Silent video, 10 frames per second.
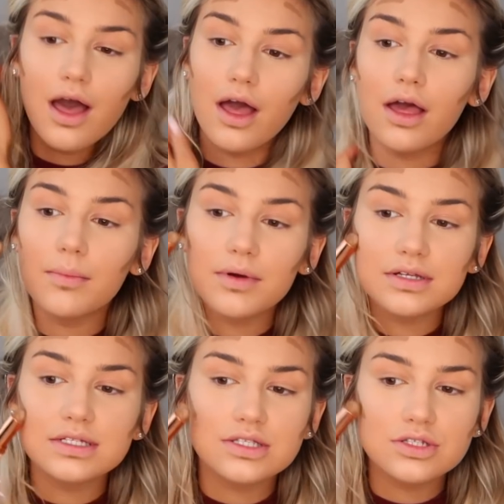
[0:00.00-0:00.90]

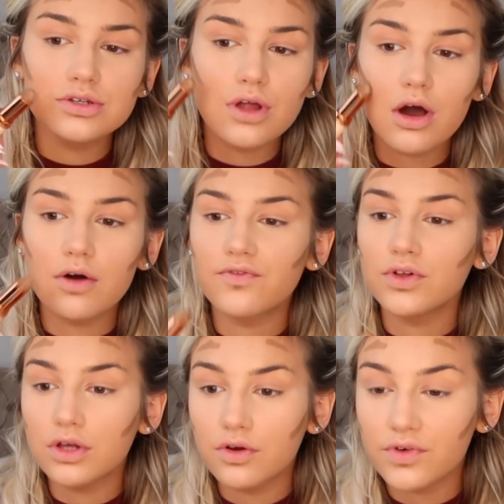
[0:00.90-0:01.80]
because it's not
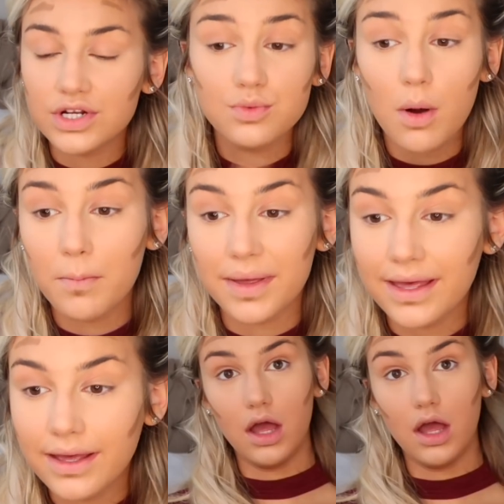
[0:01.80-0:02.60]
full coverage one bit,